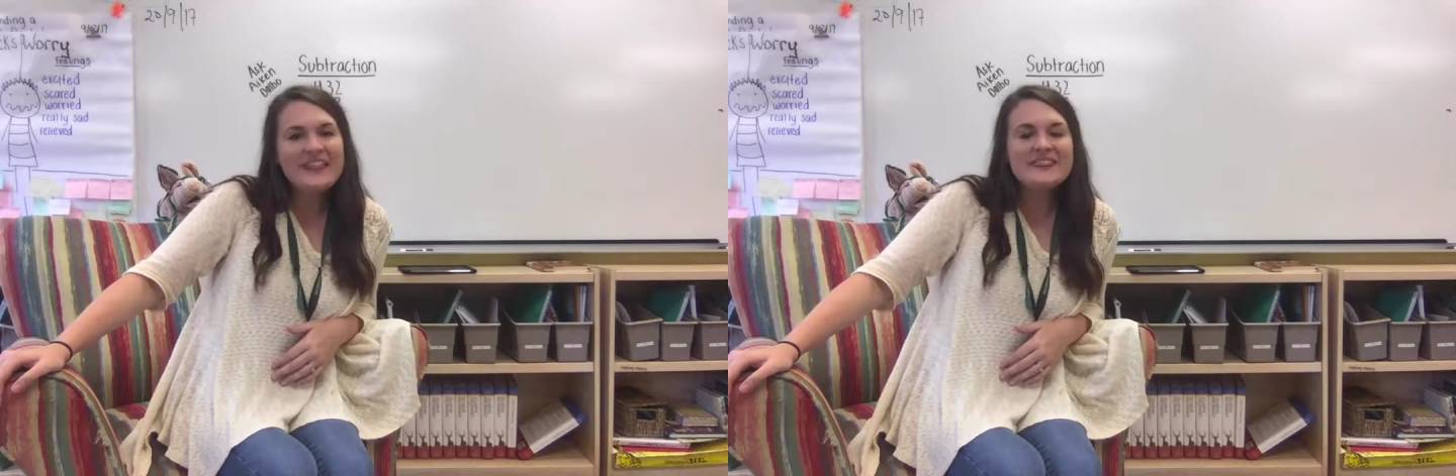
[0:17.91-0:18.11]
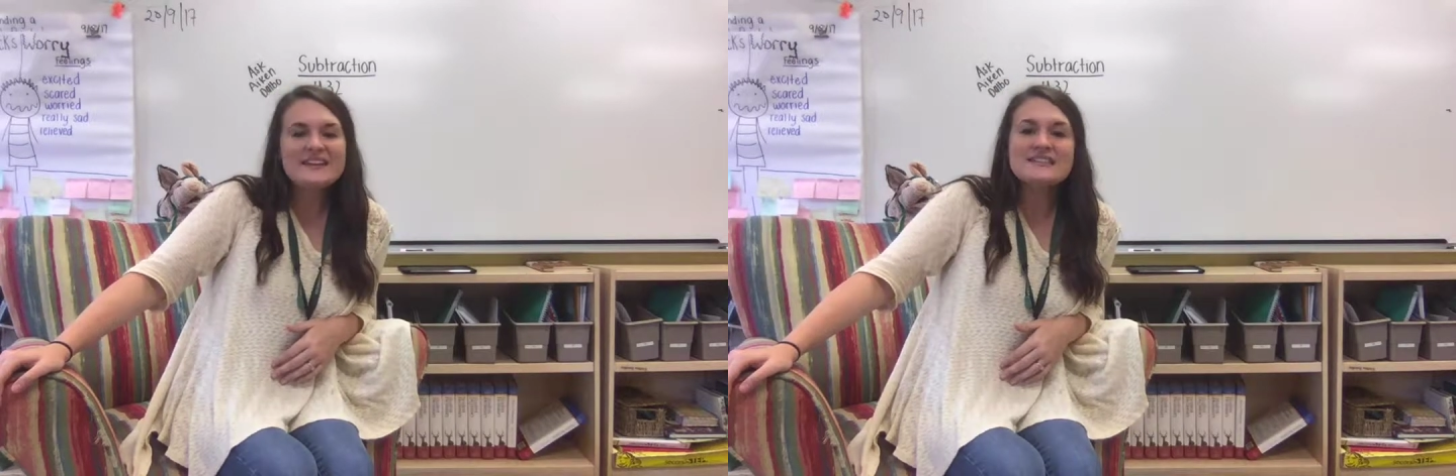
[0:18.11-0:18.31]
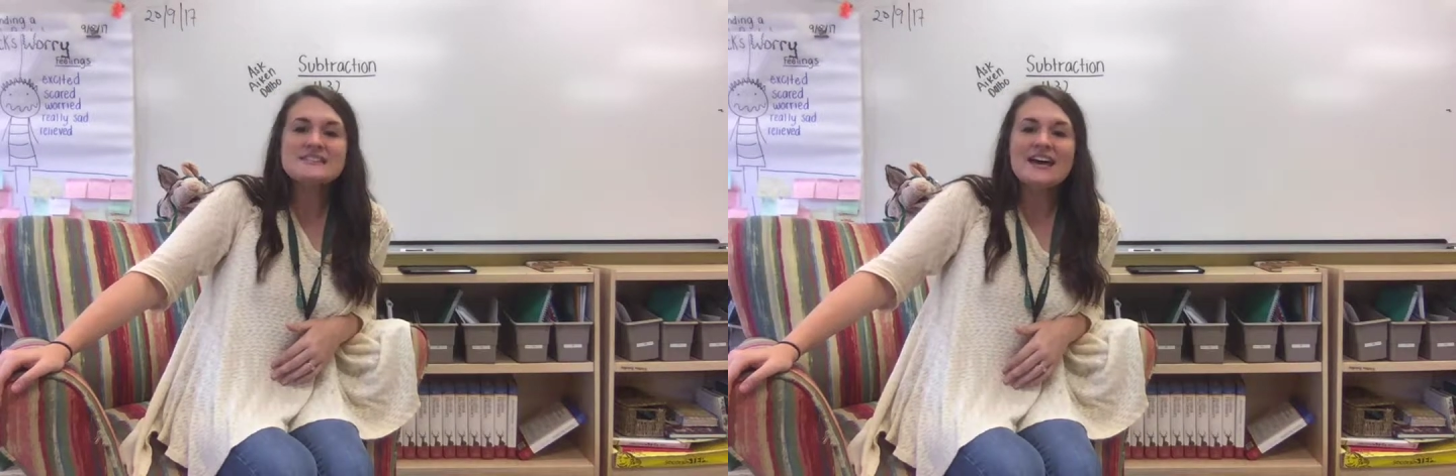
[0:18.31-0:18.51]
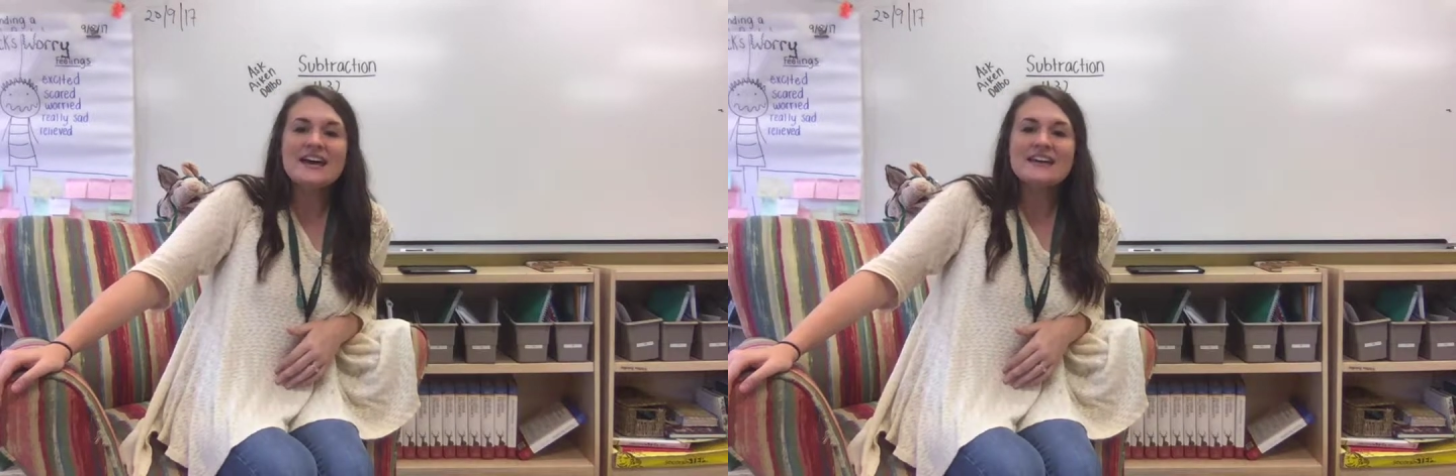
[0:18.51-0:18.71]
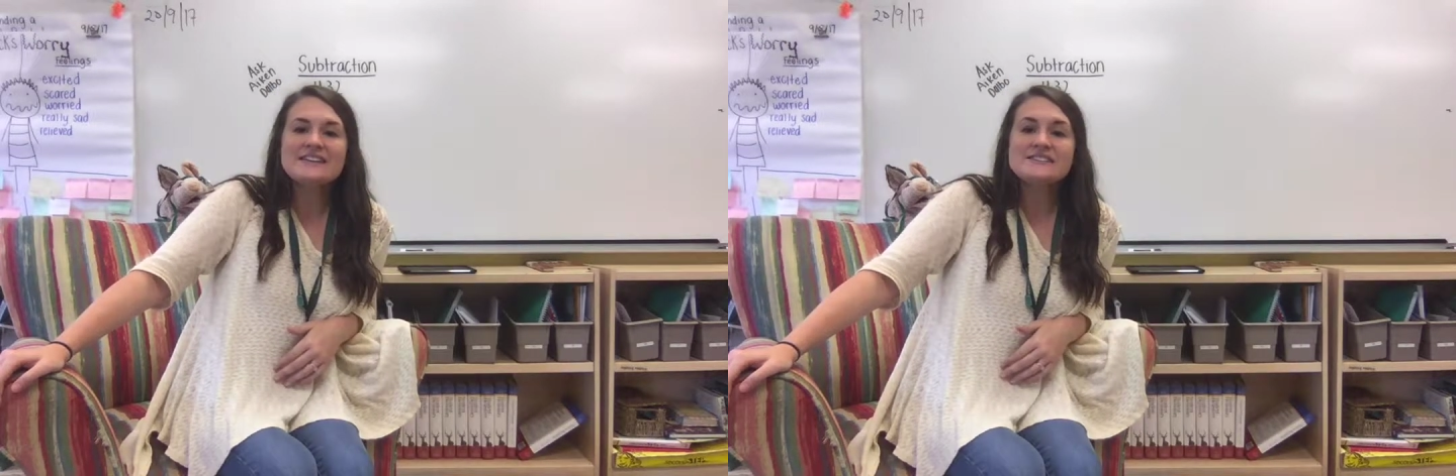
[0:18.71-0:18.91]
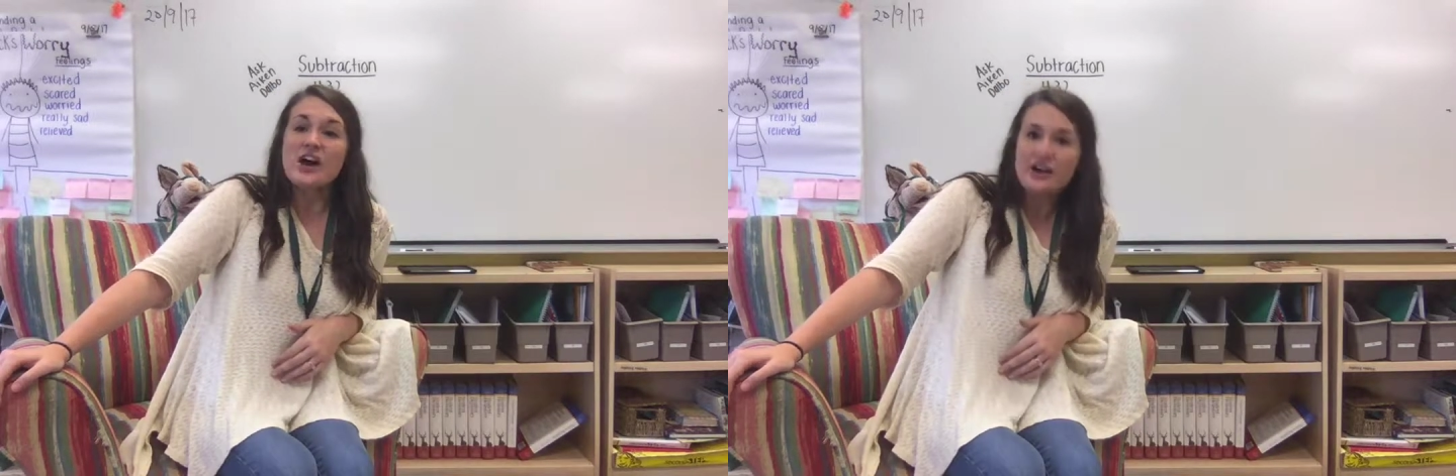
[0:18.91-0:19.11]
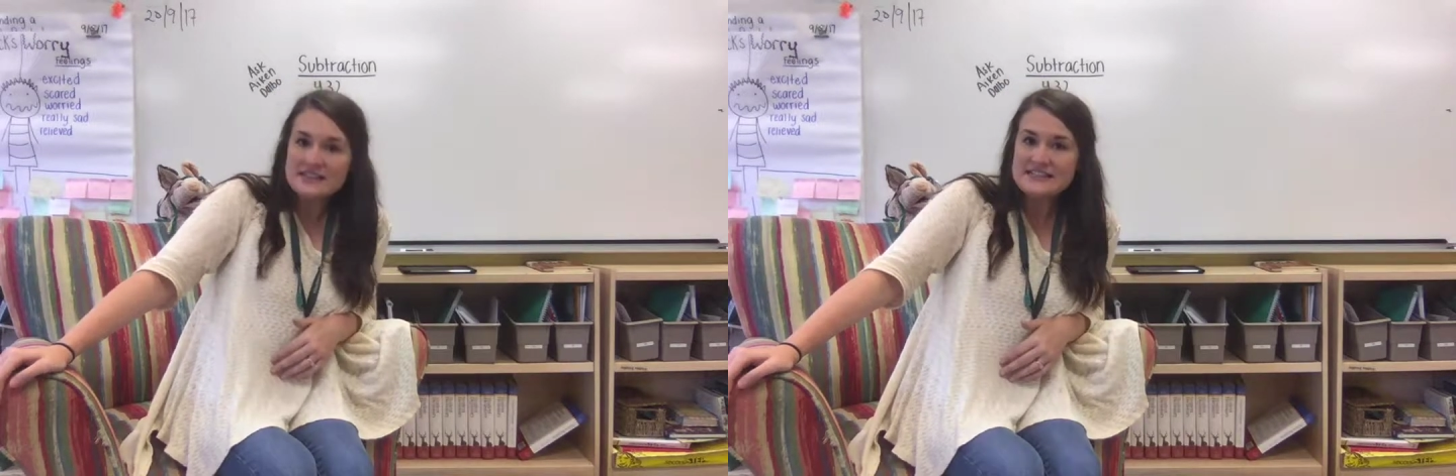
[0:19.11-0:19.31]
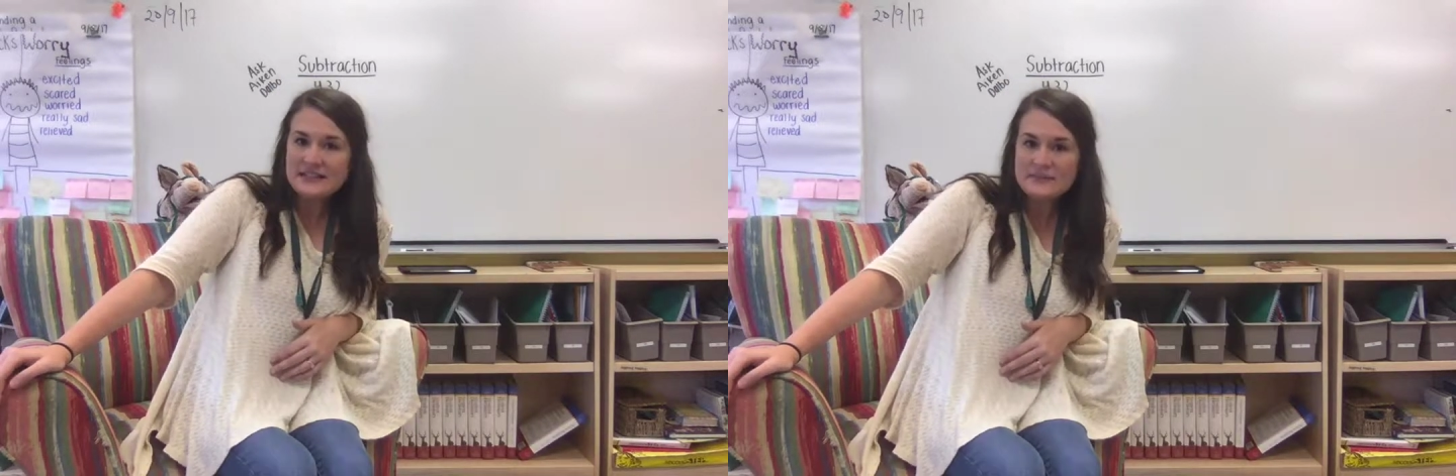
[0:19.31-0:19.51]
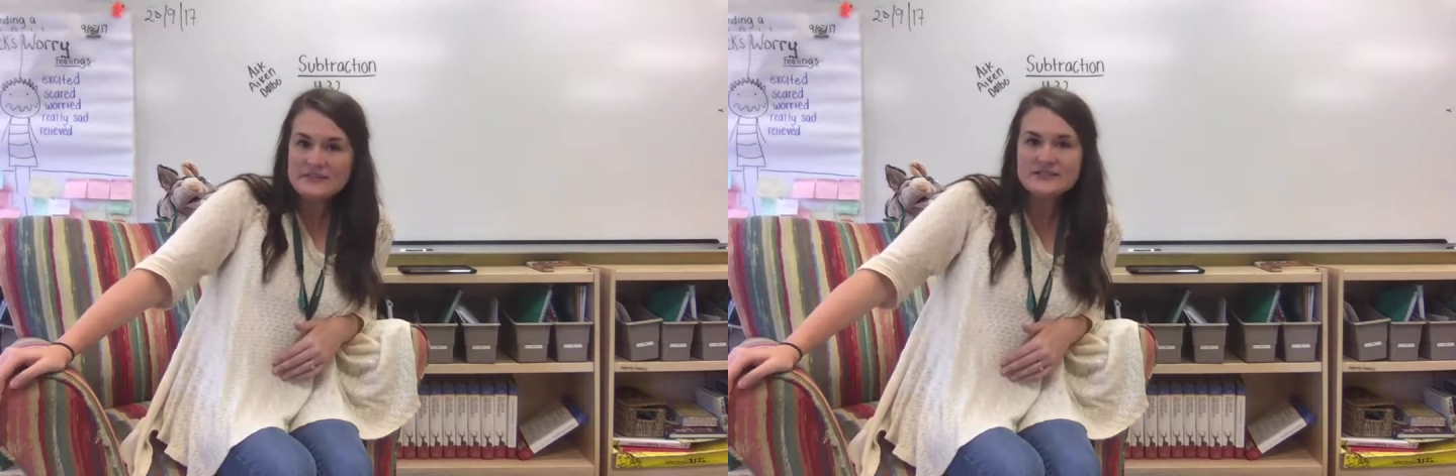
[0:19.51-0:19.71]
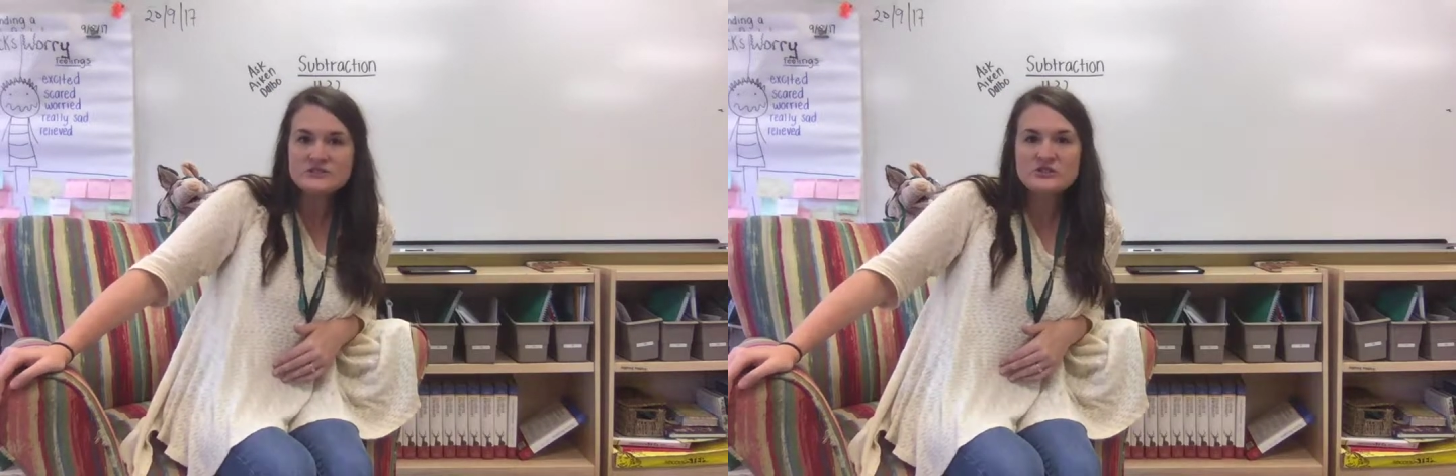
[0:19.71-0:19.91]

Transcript: This is our attempt